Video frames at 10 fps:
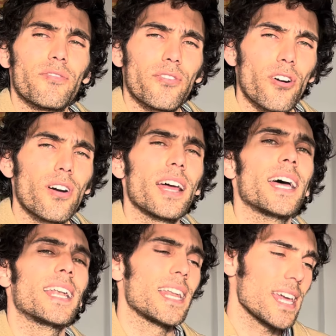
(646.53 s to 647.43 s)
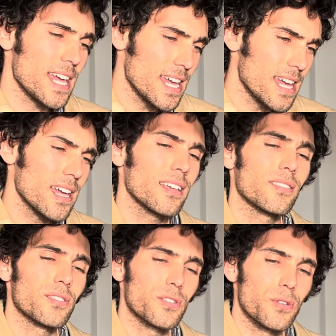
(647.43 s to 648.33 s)
4, and E.
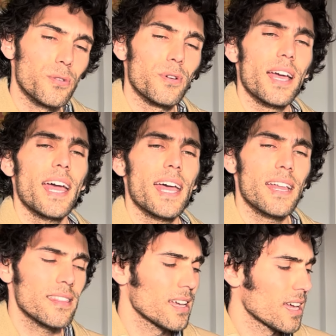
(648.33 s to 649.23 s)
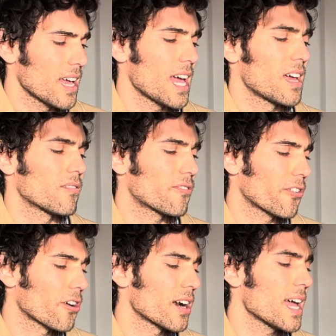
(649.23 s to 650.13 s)
2, and
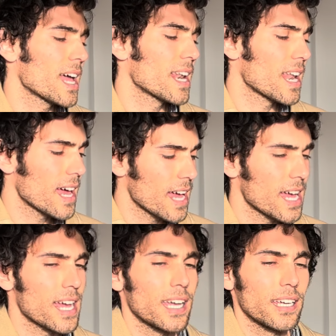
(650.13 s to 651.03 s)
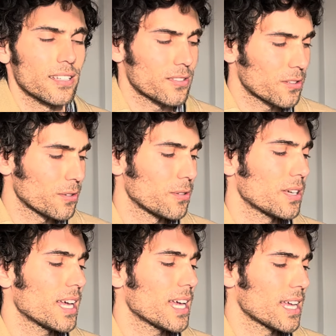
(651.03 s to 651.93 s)
4, and A. 2,
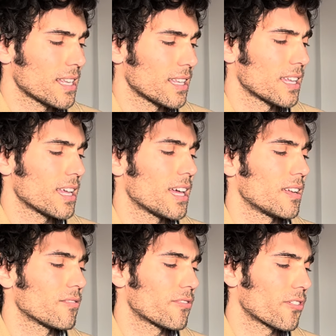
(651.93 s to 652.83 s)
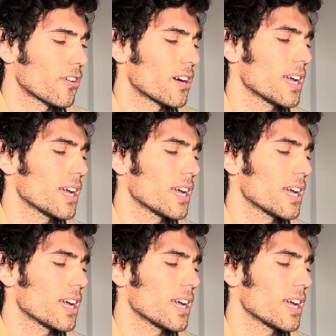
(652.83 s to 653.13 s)
and 4,